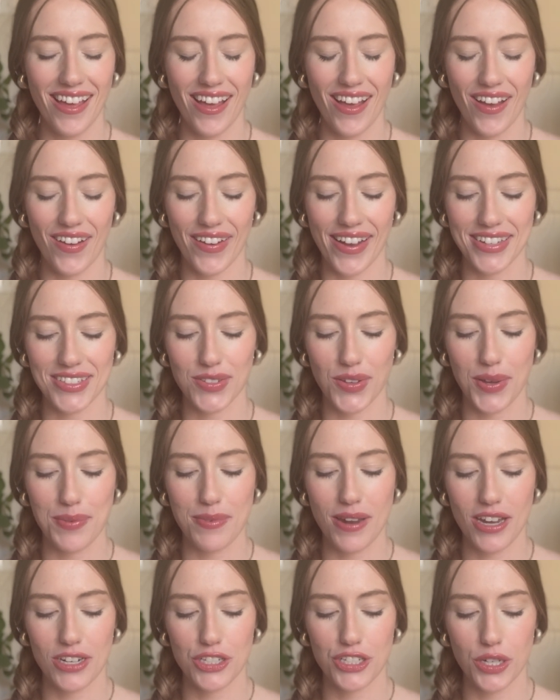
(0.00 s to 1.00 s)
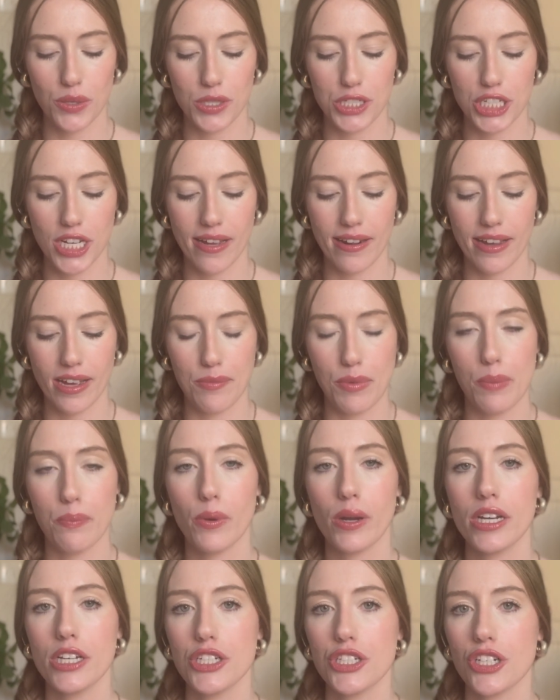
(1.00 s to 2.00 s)
Okay, so I'm not sure what shade I am. I'm
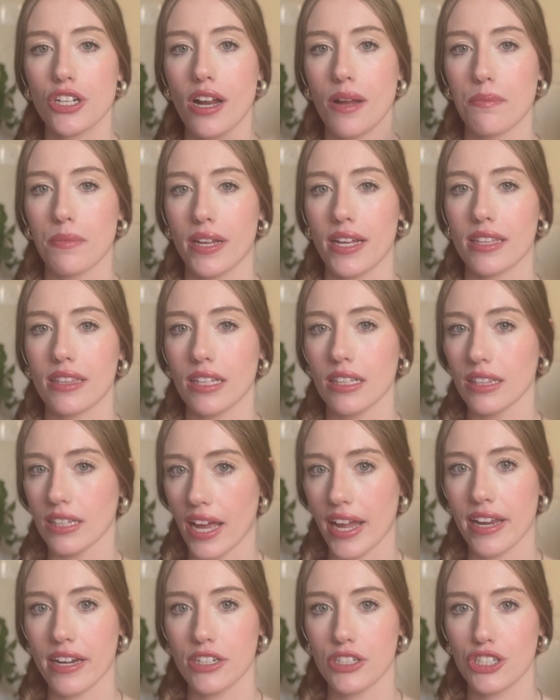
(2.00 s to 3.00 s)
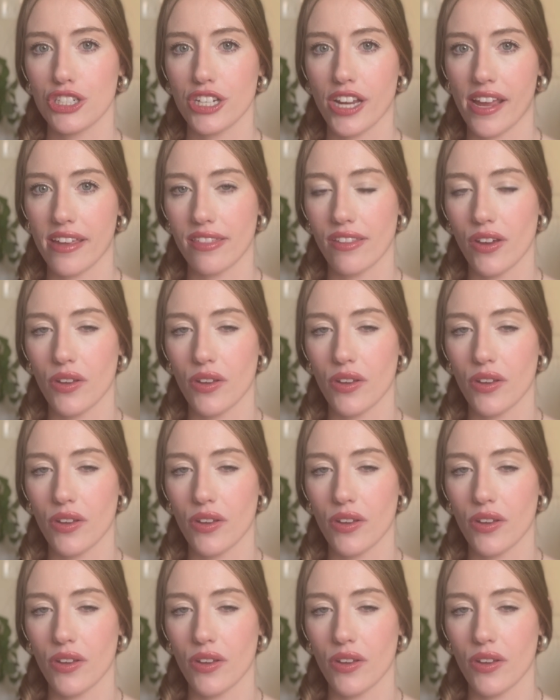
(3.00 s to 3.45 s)
pretty sure I'm like the lightest shade though.